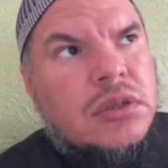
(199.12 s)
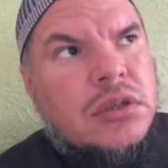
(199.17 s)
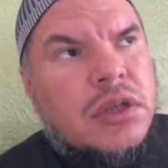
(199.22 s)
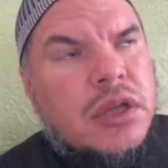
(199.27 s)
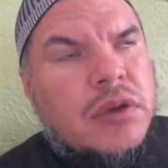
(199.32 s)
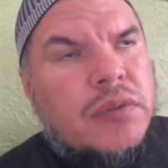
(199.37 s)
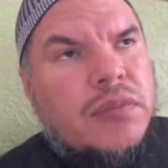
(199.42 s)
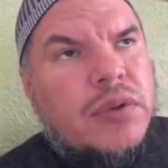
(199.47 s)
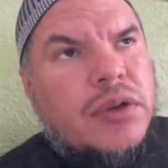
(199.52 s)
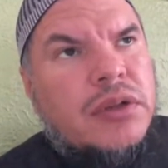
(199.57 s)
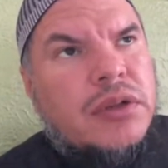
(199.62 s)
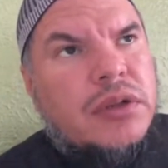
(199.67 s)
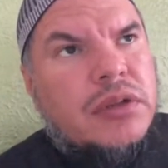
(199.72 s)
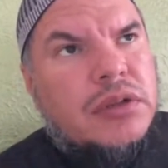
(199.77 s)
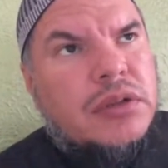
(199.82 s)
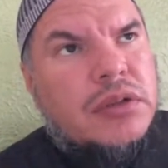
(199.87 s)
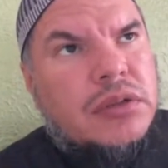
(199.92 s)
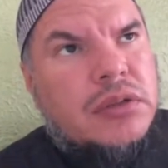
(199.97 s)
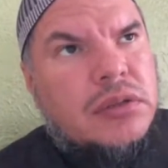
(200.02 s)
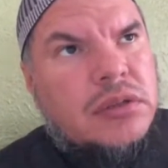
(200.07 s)
If we're
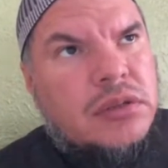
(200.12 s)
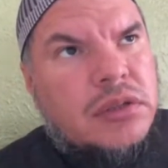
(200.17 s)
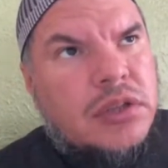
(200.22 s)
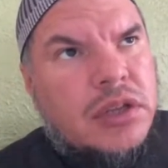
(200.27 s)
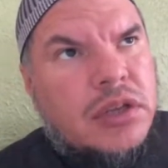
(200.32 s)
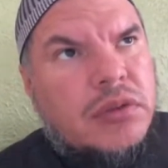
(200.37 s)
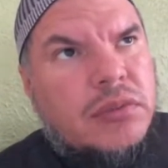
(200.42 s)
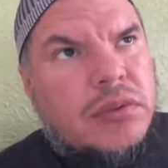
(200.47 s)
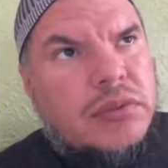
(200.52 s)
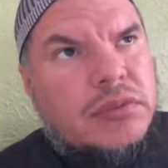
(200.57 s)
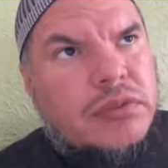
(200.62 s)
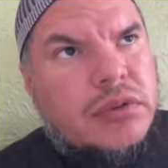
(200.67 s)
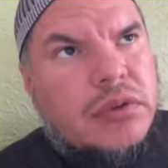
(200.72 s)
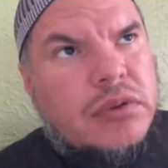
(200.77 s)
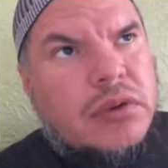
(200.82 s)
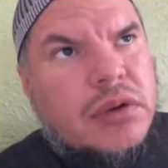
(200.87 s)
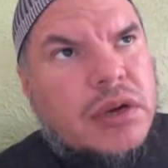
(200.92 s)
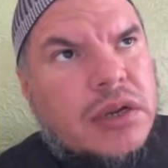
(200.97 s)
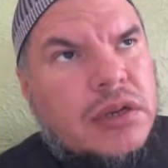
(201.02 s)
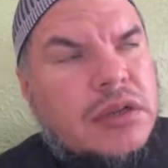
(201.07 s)
dealing with the
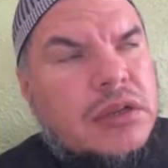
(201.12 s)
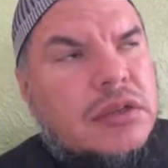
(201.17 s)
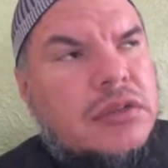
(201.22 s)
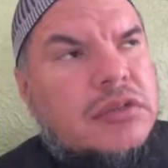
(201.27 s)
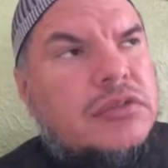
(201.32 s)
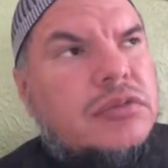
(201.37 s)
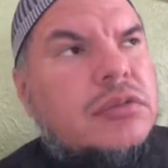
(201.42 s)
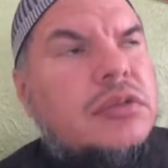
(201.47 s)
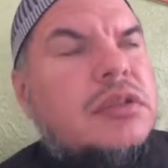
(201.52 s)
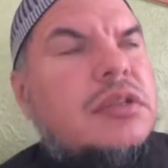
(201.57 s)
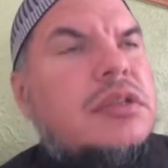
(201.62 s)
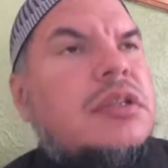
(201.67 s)
Quran and the Sunnah,